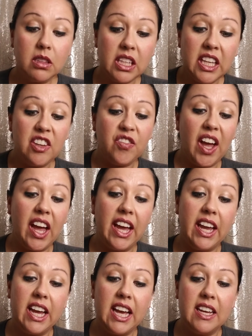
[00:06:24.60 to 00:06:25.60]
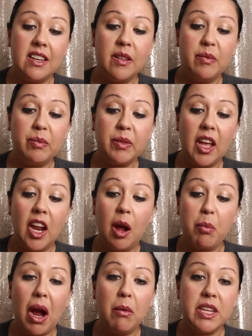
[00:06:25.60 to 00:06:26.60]
if I'll
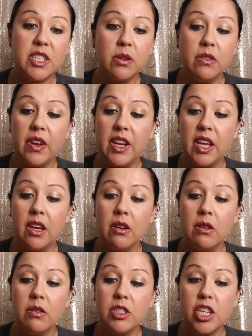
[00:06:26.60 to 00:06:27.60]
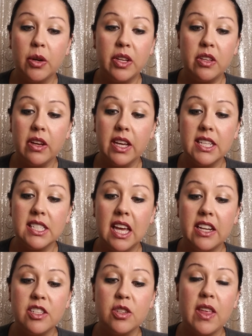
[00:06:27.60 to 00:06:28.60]
probably do a video showing you guys how
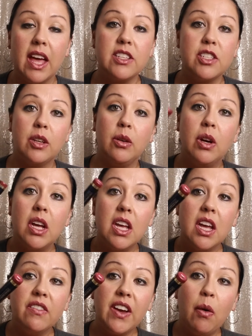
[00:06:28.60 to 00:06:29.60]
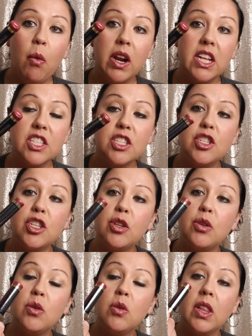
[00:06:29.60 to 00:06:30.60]
to do that too. If I wanted to
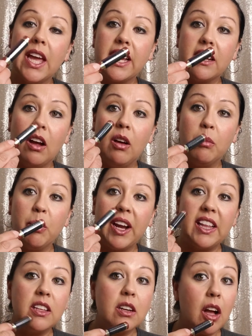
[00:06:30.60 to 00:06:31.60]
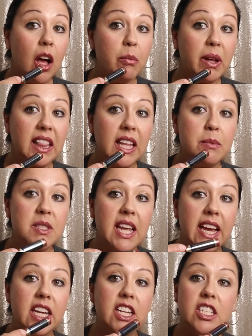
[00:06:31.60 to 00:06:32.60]
do like an ombre look on my lips,
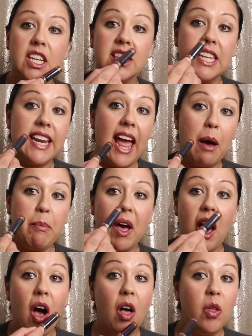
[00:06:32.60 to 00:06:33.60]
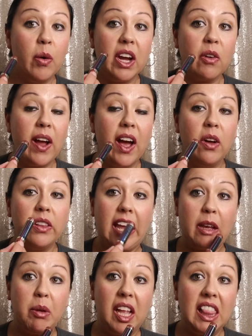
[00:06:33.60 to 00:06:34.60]
I could have done the Napa all the way around
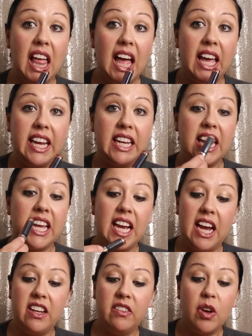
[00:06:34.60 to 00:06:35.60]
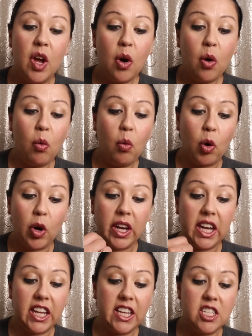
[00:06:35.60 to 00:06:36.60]
like my line and kind of work
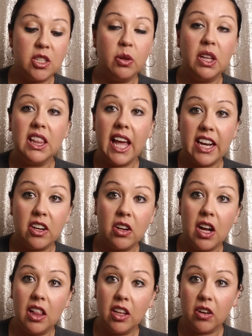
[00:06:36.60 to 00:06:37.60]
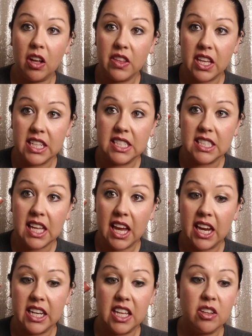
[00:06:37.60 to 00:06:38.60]
it into a lighter color on the
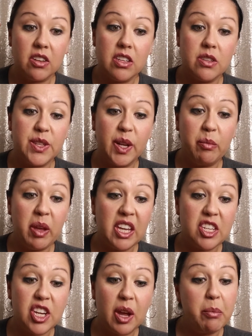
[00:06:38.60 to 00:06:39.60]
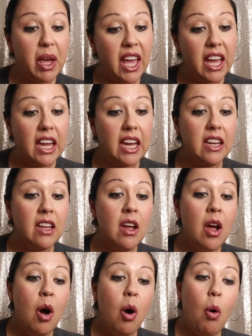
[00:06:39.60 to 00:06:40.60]
inside, either using pink champagne
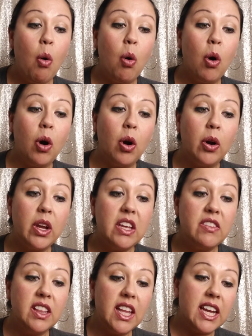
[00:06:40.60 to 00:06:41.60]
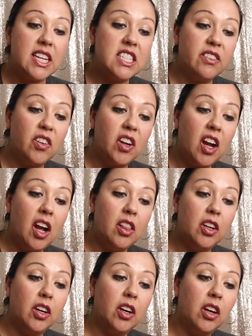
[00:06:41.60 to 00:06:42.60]
or even like a different
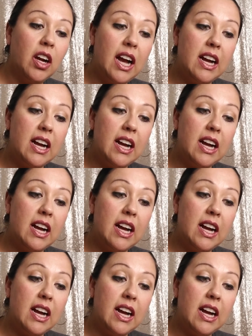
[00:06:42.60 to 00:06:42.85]
color.